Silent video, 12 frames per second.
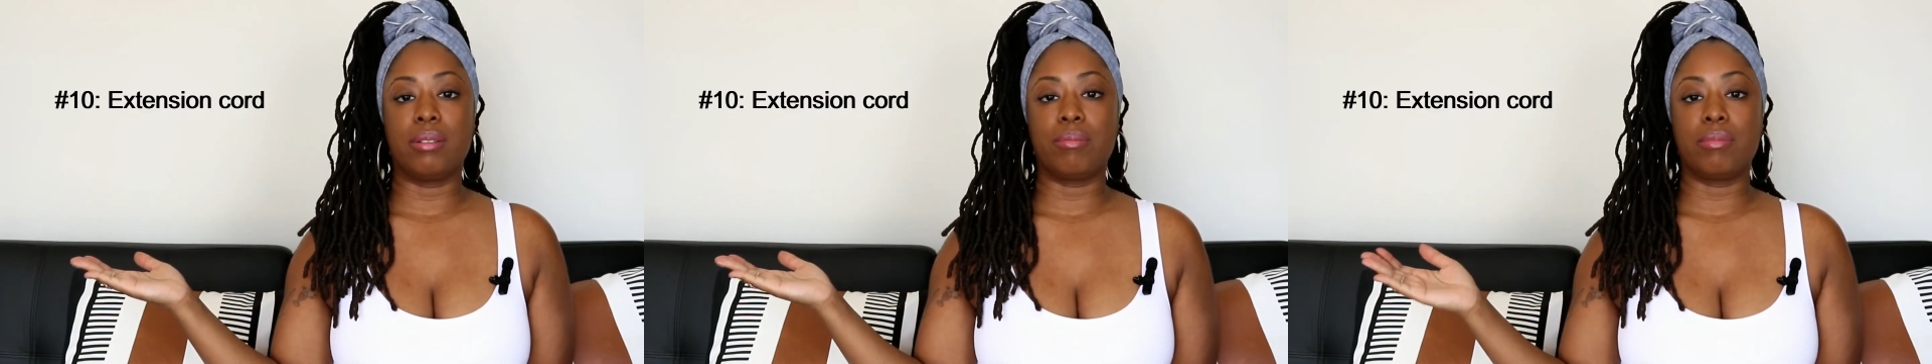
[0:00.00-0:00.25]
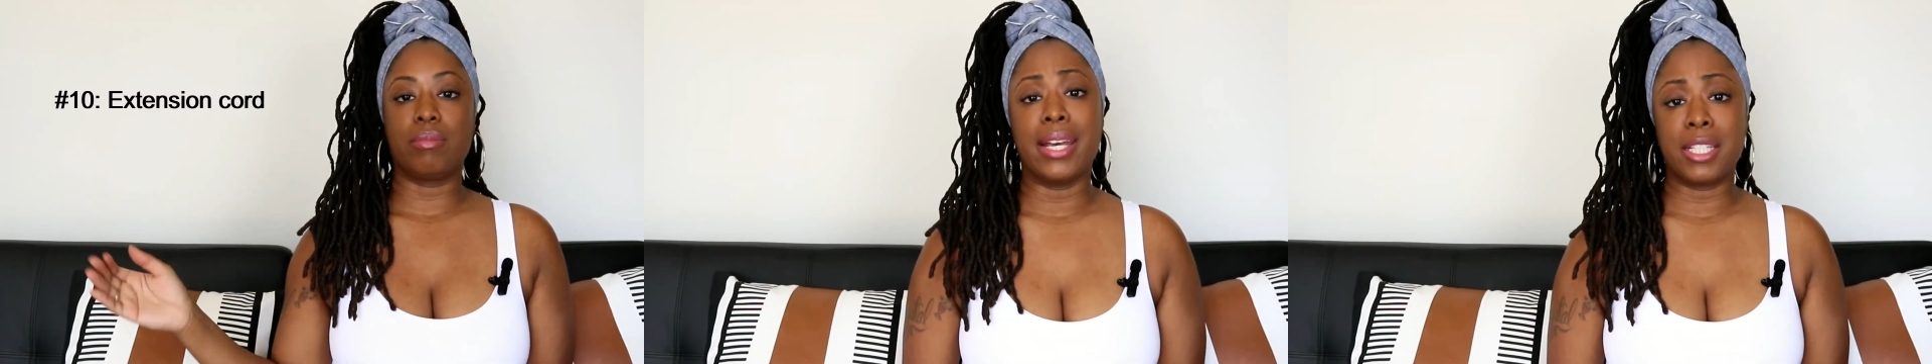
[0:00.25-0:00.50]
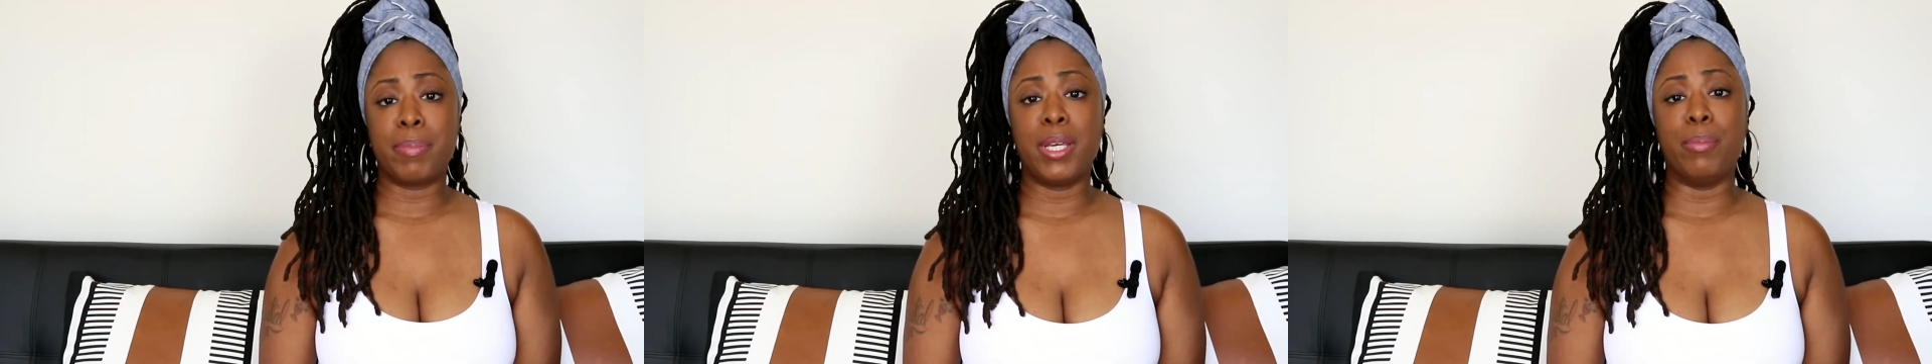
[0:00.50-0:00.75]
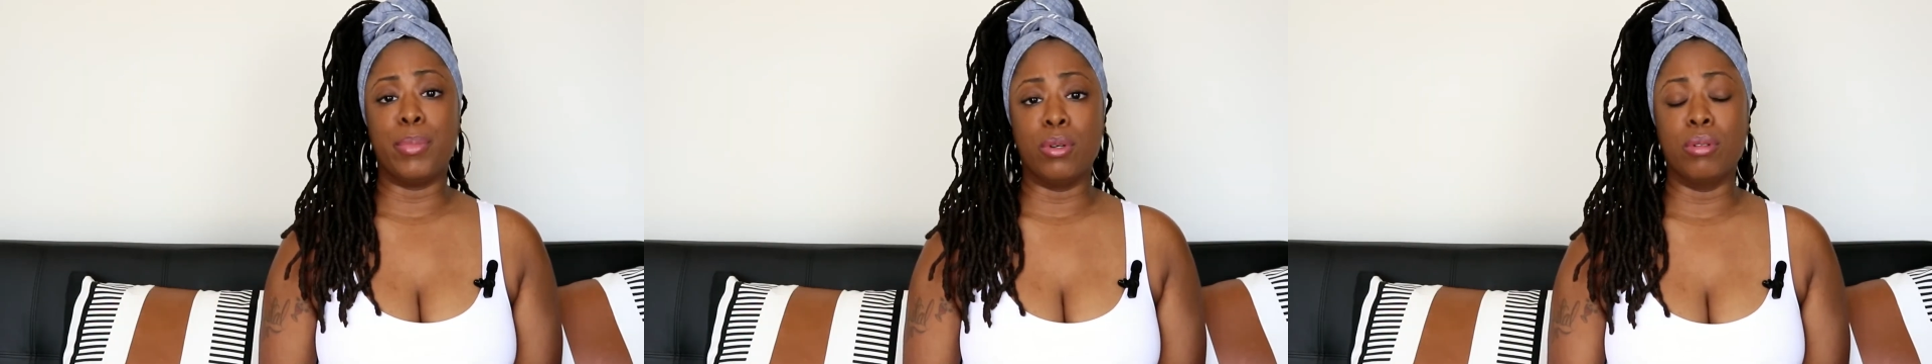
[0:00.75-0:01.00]
Yes,
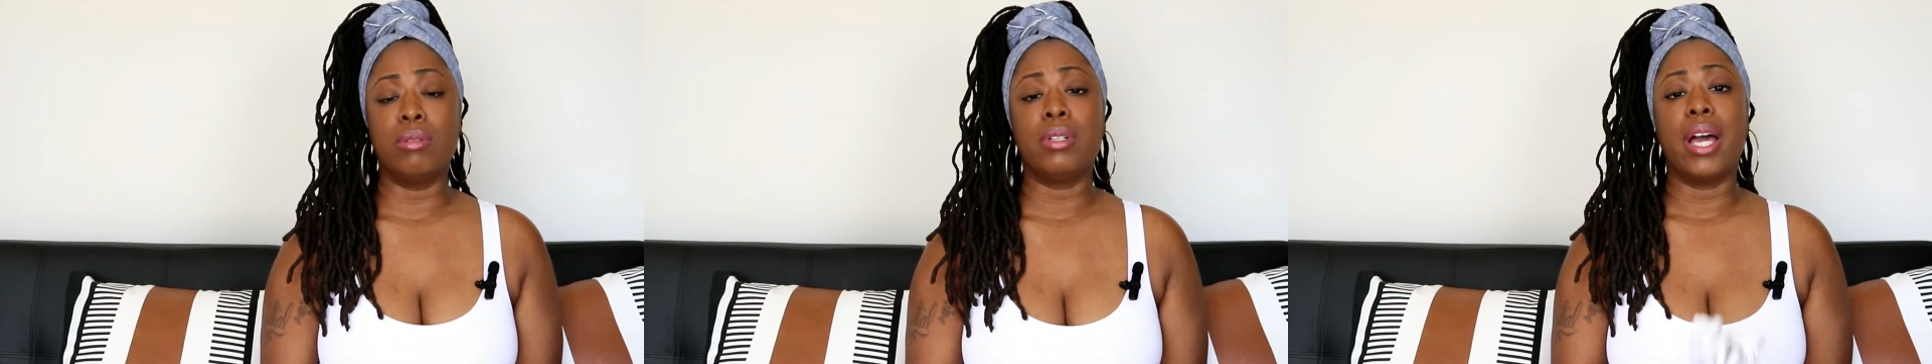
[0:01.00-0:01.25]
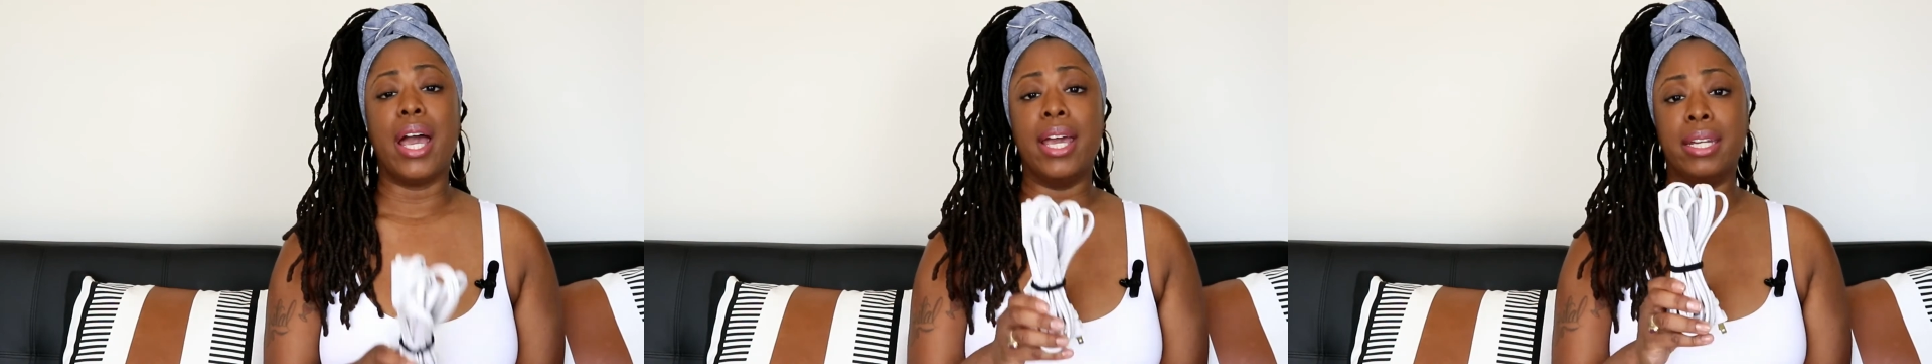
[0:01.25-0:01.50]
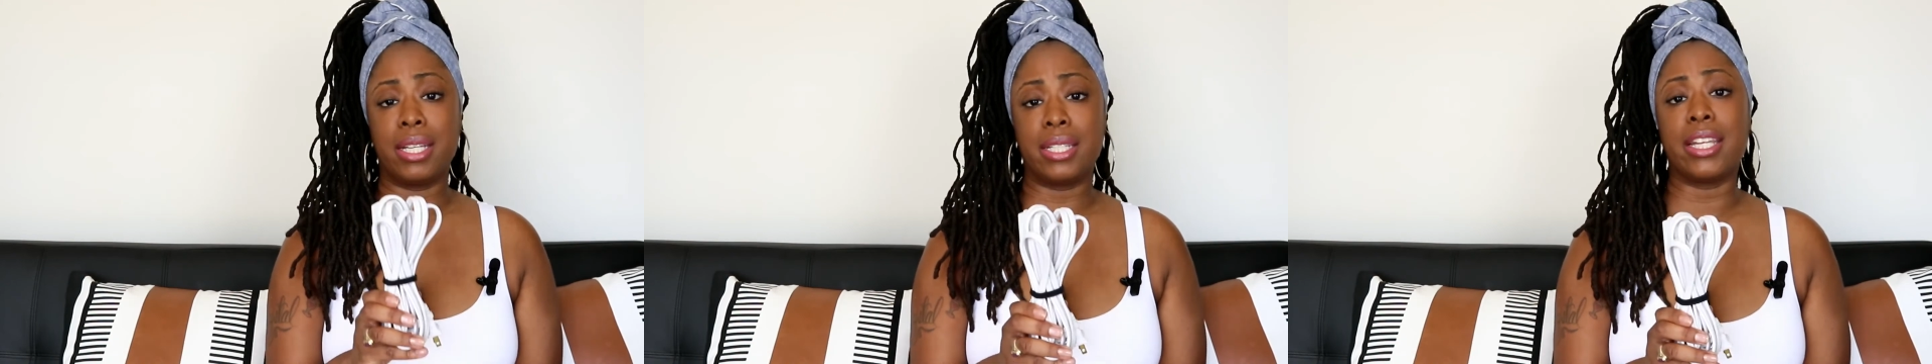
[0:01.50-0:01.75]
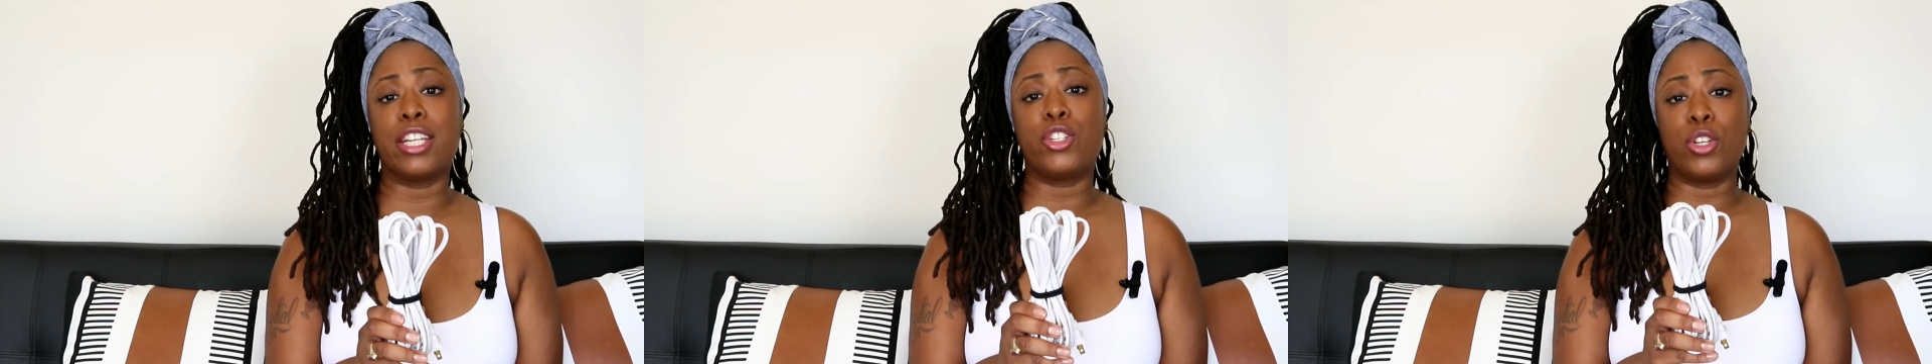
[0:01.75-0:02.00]
people, an
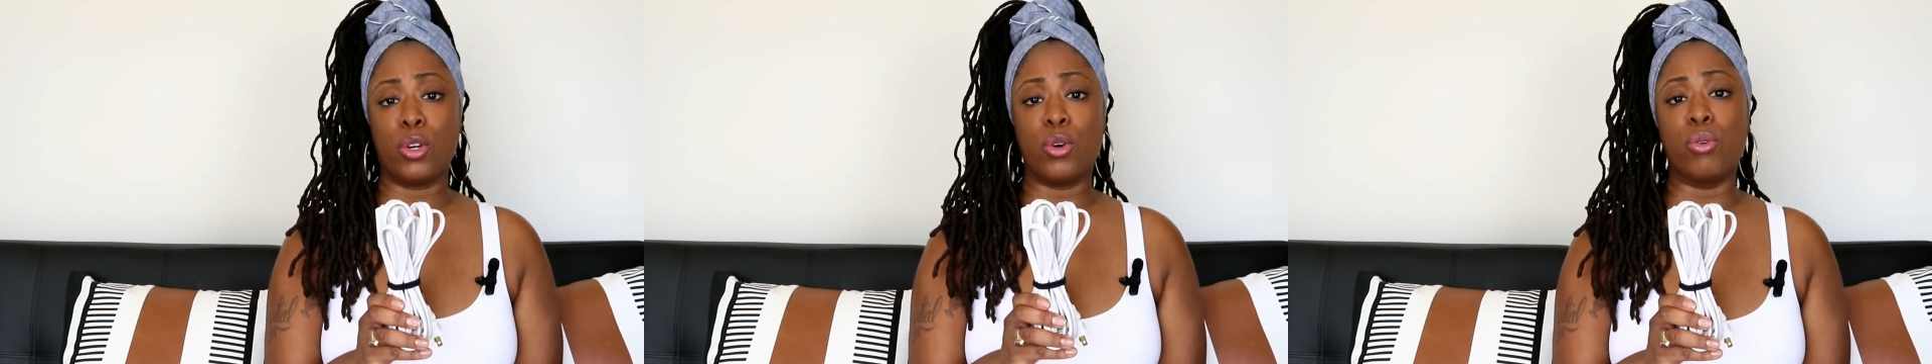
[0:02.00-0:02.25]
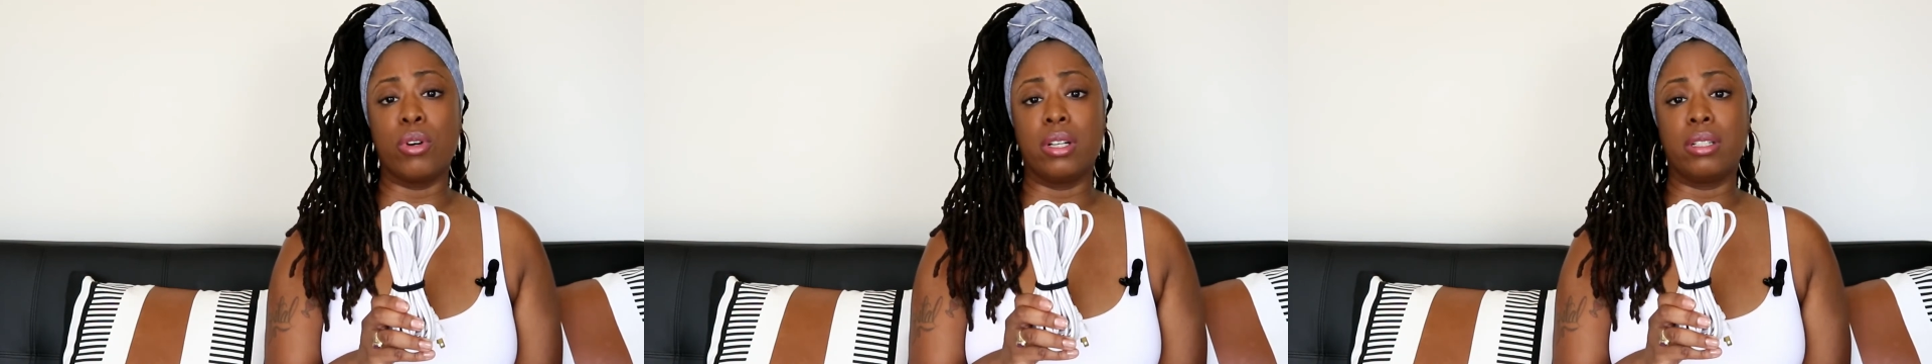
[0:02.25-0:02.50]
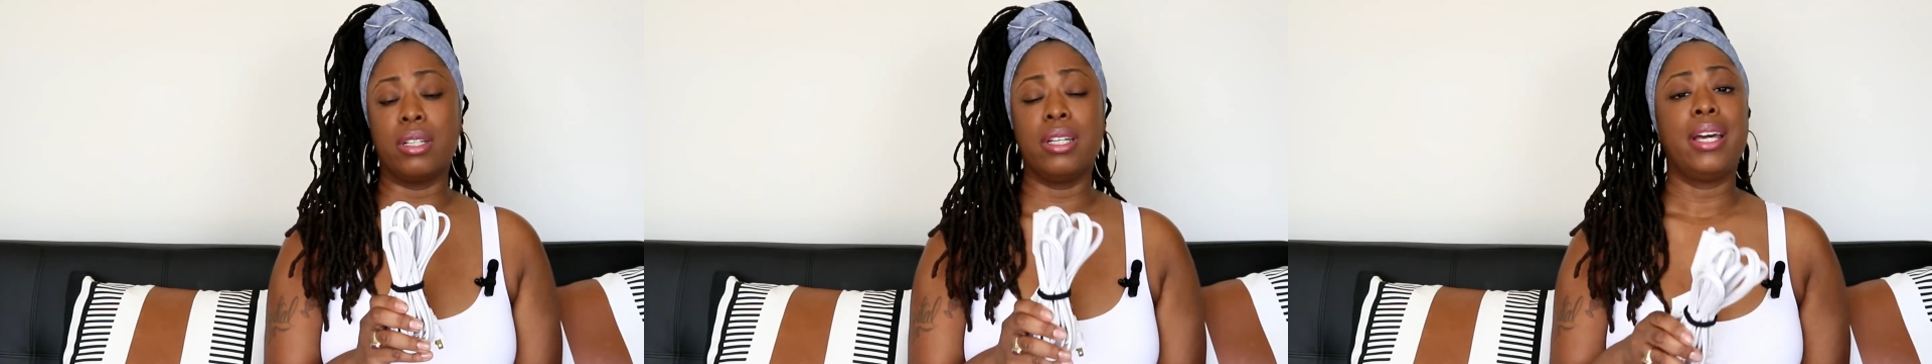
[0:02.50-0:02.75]
extension cord.